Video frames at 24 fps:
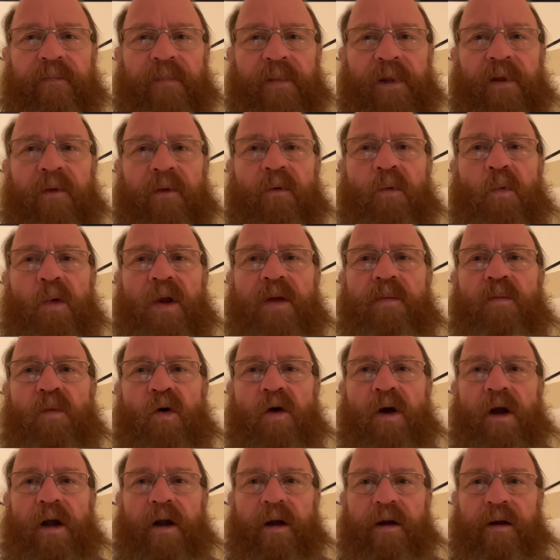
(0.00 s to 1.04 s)
Read
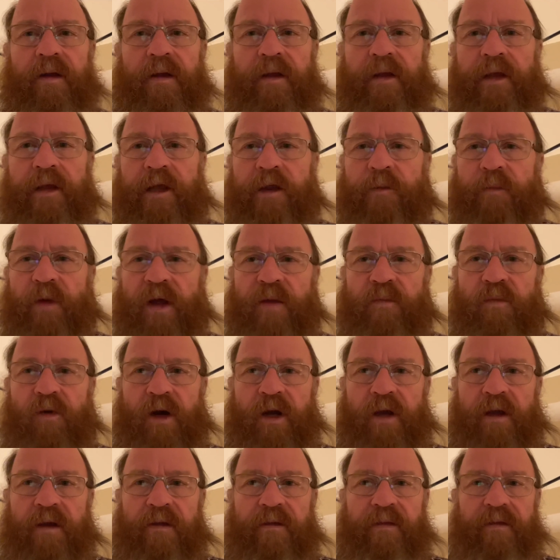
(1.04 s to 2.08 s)
more in my
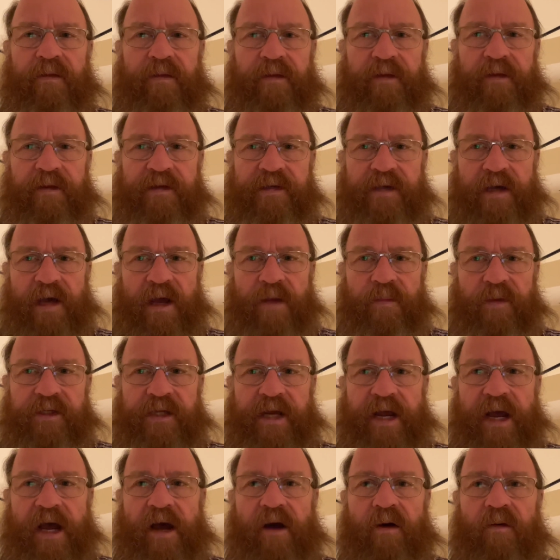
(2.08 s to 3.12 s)
book, The Time Is
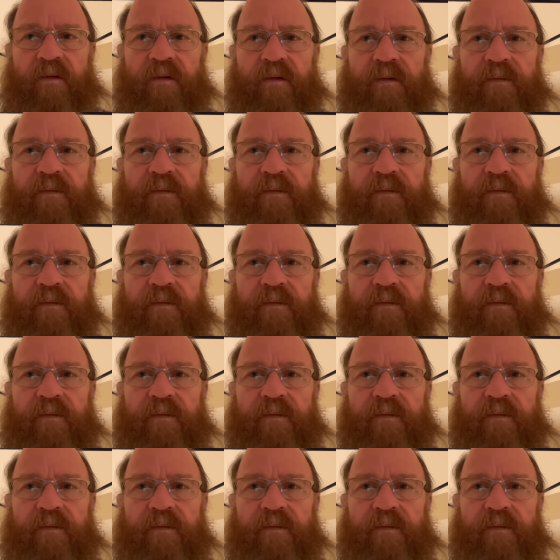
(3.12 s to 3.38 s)
Now.